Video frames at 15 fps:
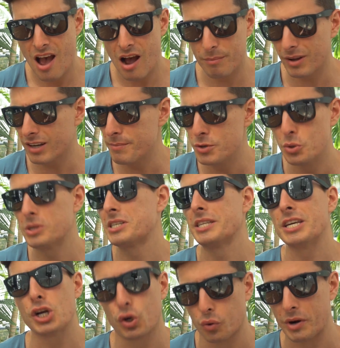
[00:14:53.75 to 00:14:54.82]
I'm not gonna be doing
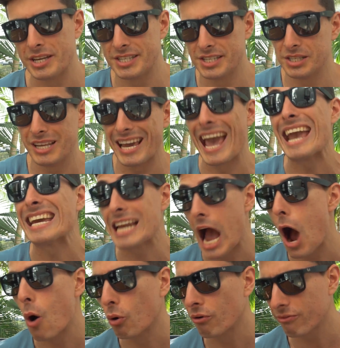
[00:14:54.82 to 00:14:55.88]
something crazy like eight
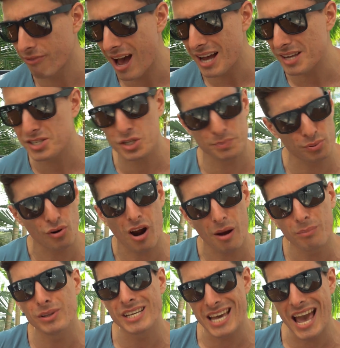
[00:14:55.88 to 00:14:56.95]
hour fats
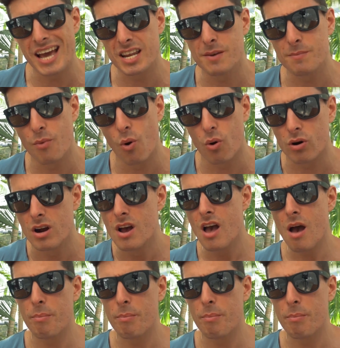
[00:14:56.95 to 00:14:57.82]
probably anymore,